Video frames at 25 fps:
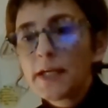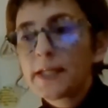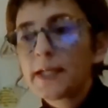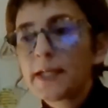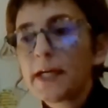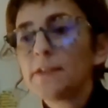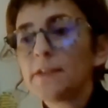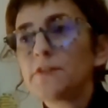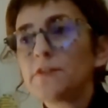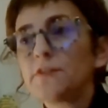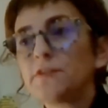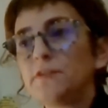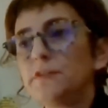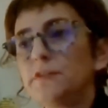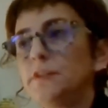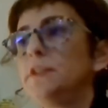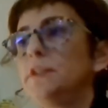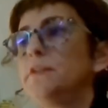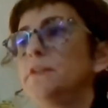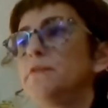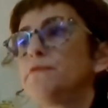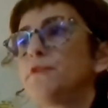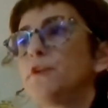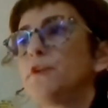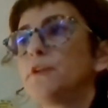can
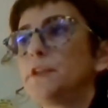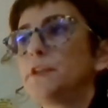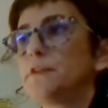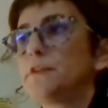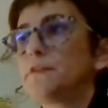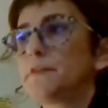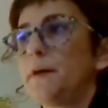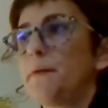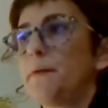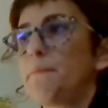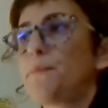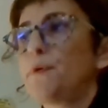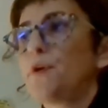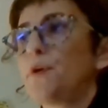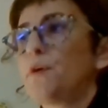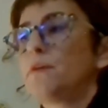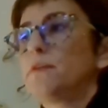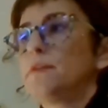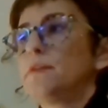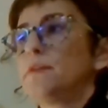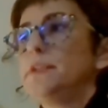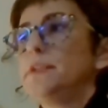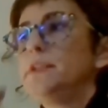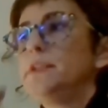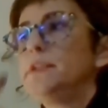see, for
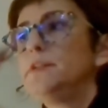example,